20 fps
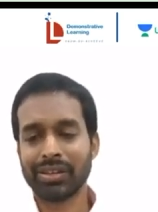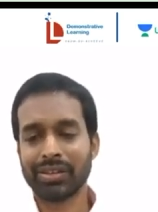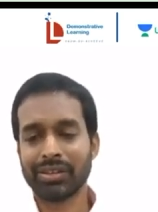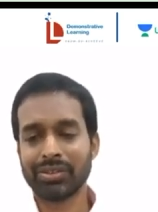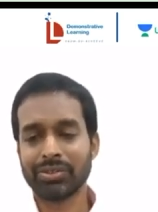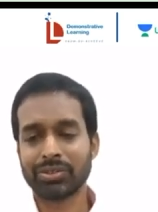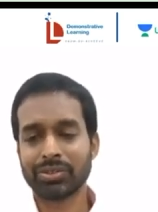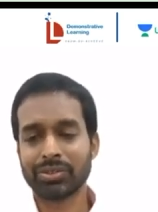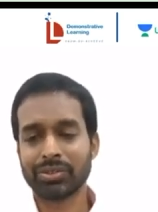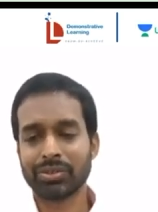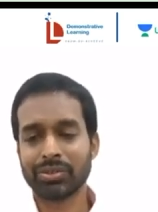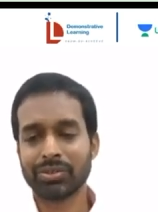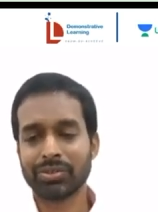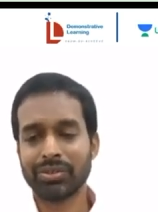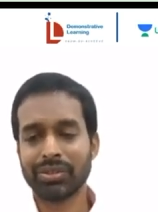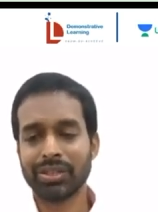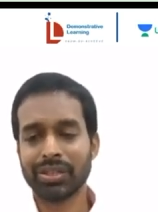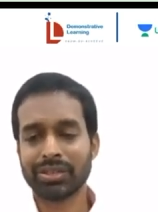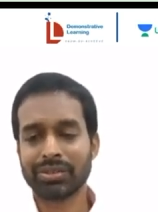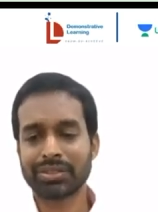uh,
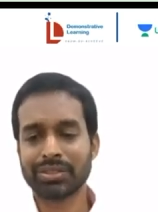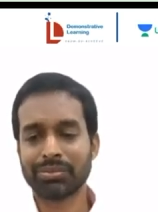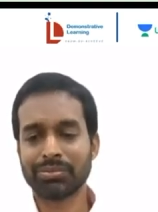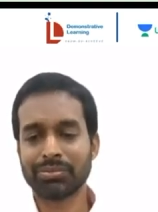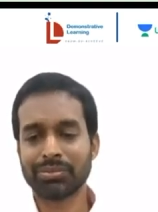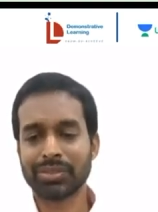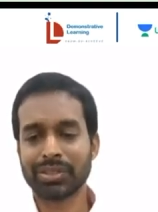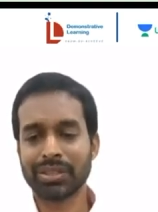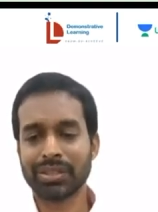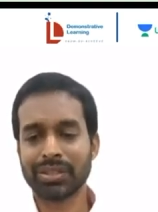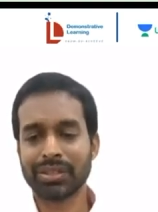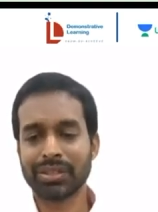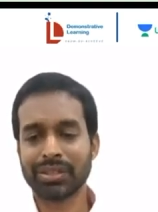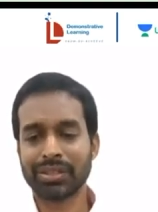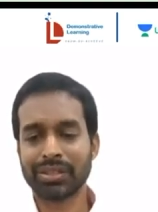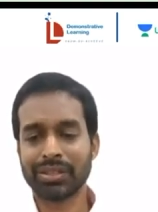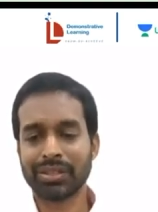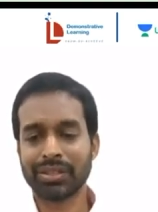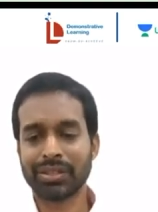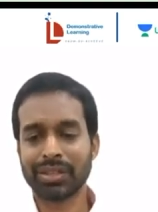so that's something
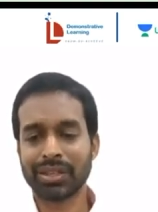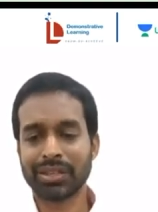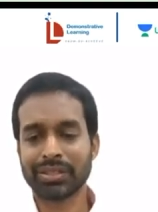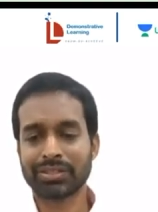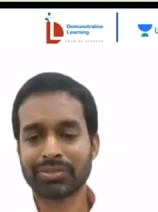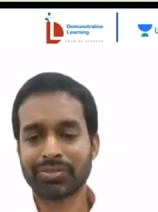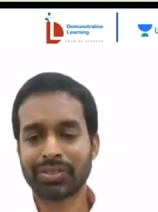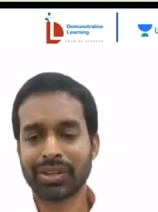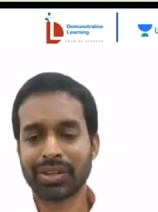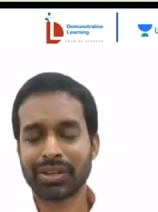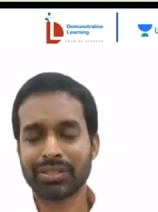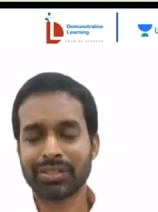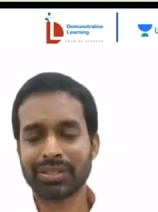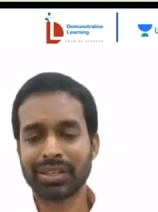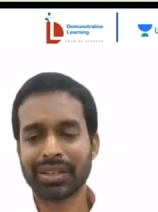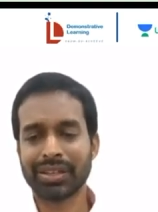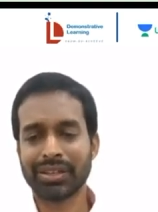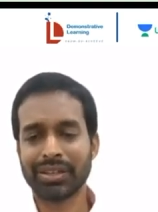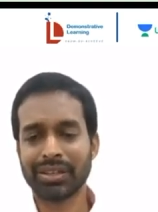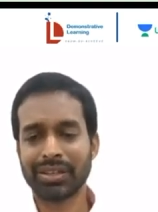uh, as far as
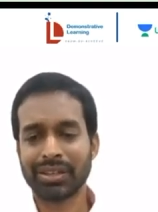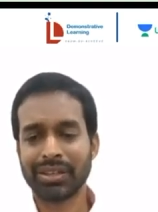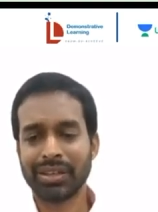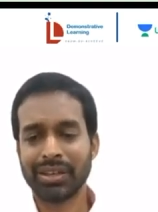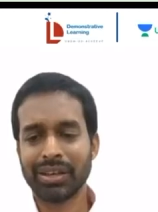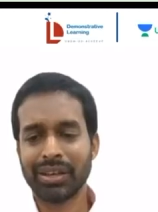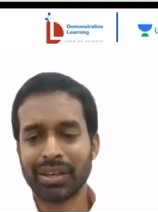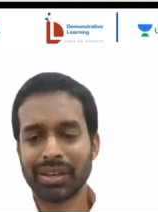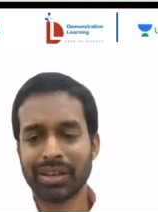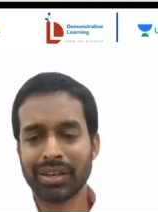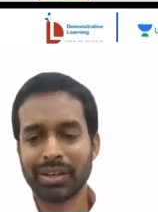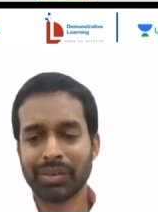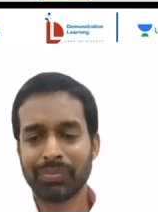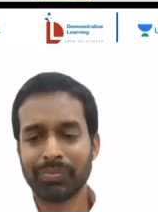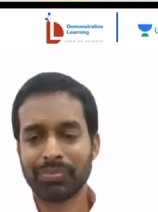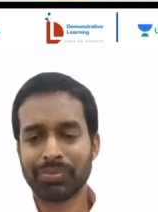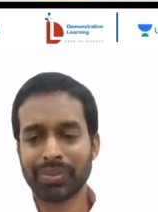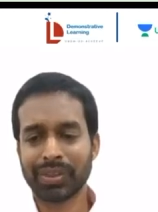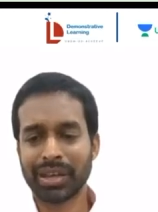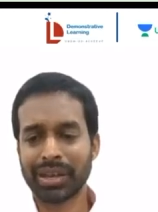and
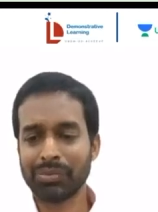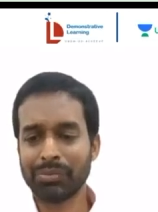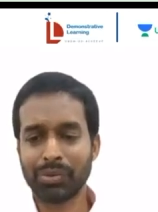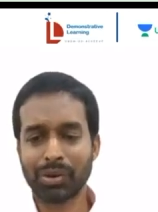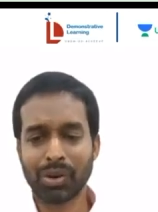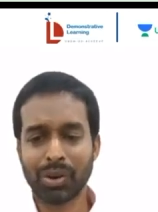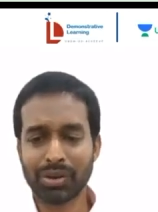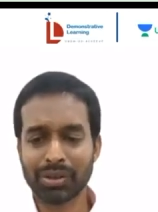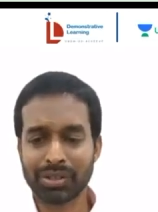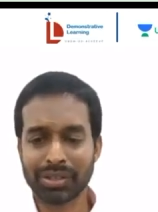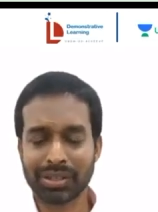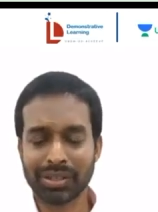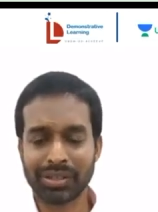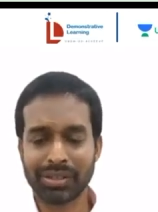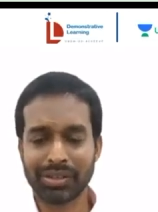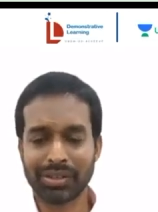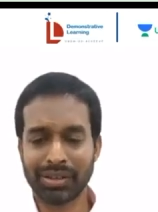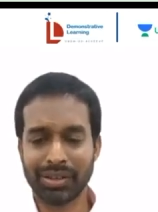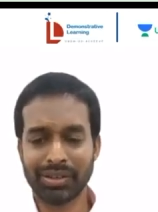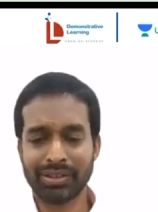um, i'm not
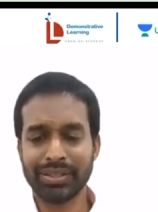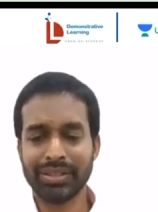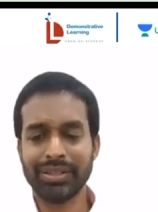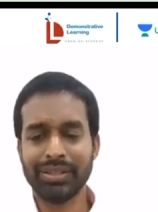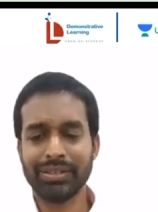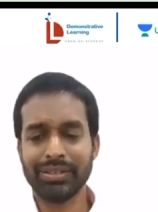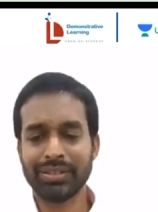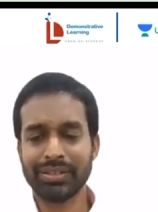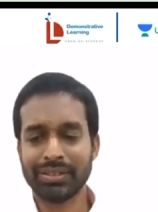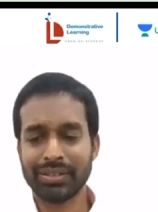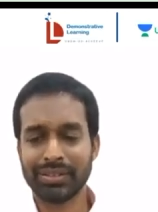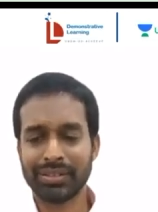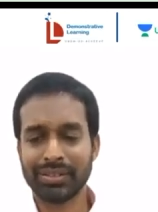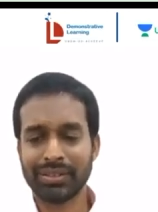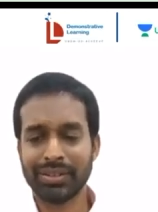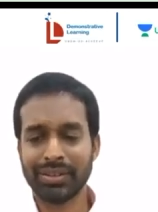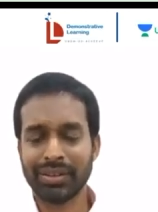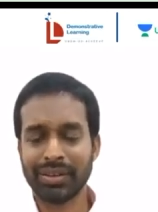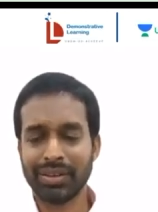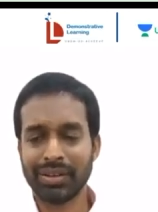in a hurry
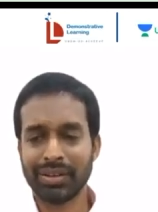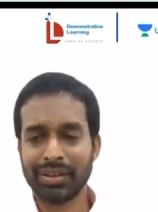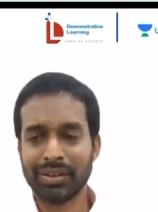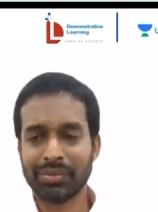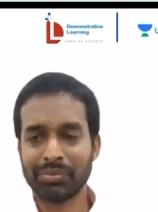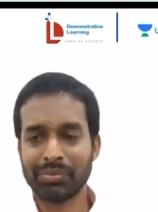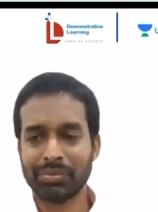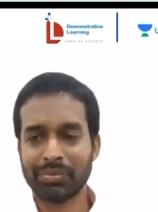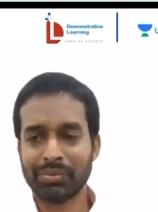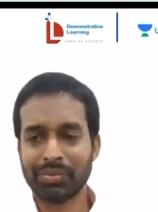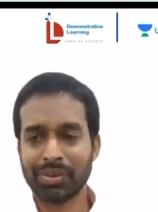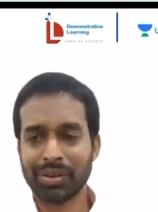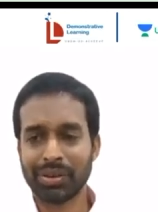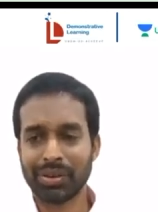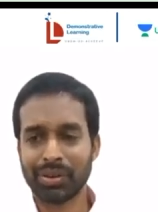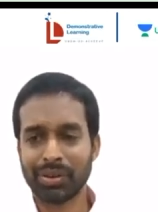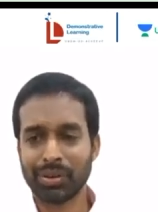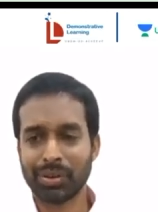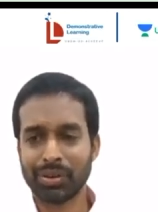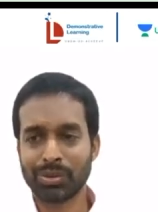um,
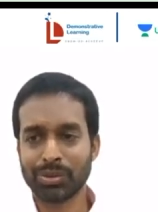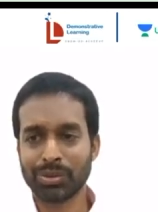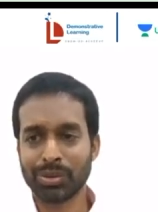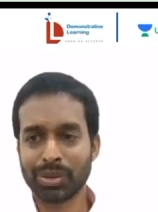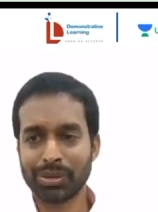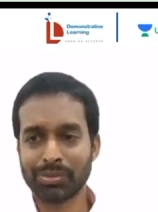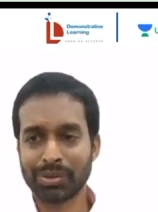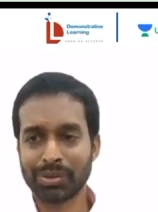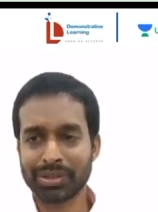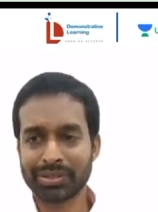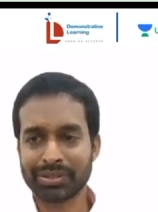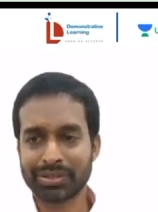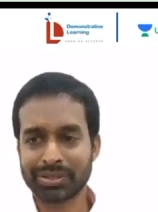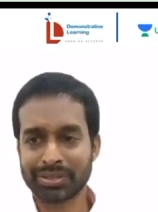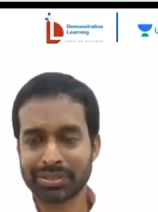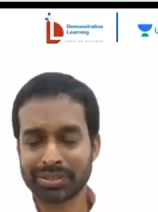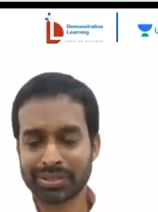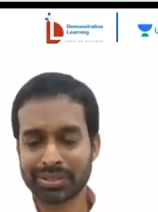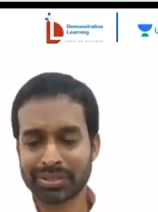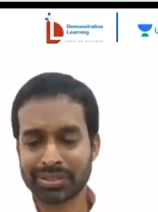although i might
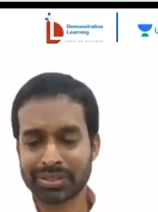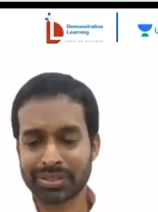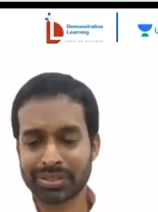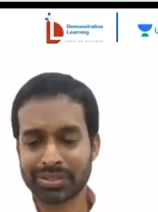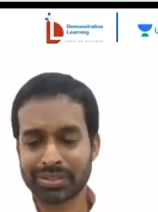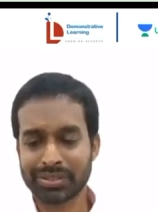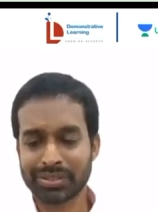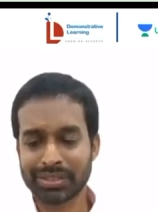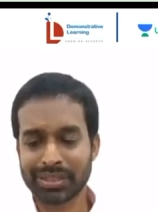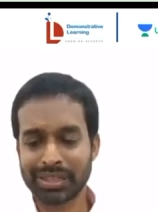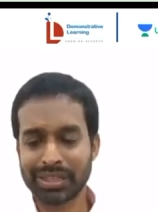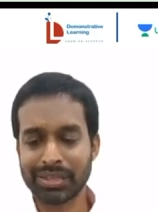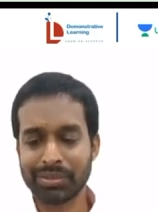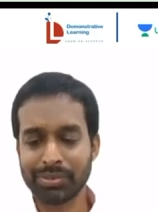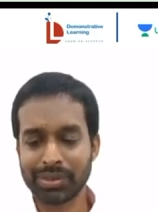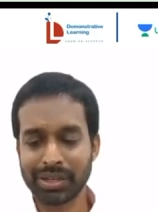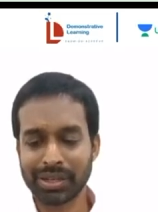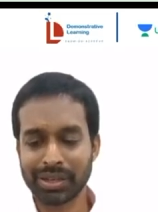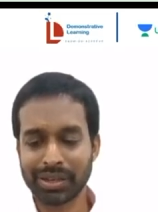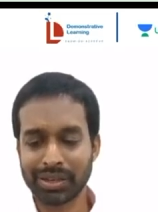s-
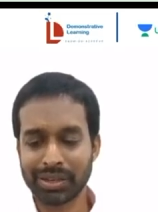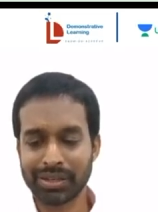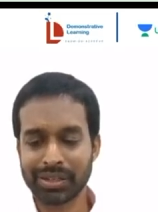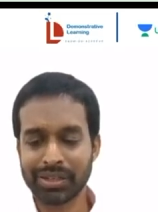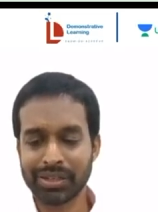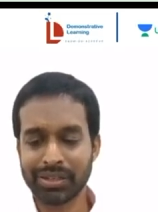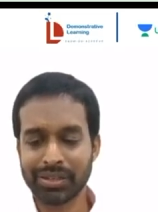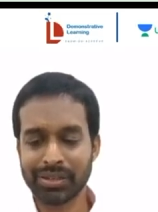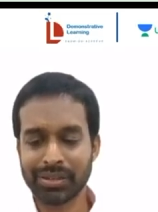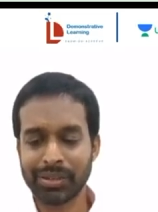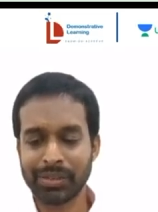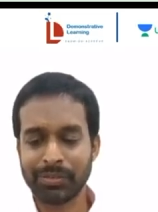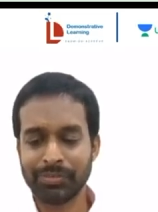seem in a hurry